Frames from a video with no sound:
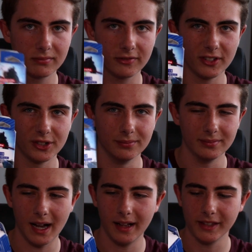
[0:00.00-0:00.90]

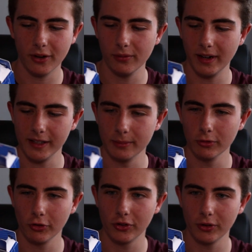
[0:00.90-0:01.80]
film, I don't reckon
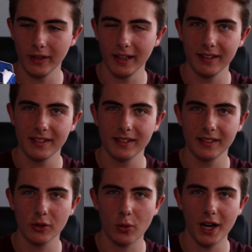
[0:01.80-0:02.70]
much to it.
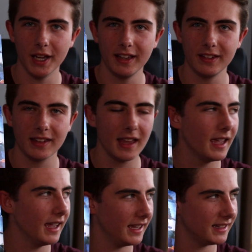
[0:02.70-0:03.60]

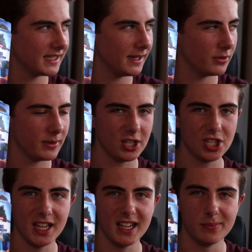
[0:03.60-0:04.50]
It seemed a bit
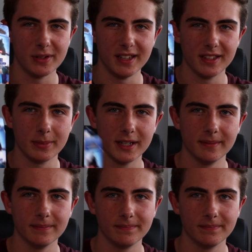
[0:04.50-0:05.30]
cheap and it's a bit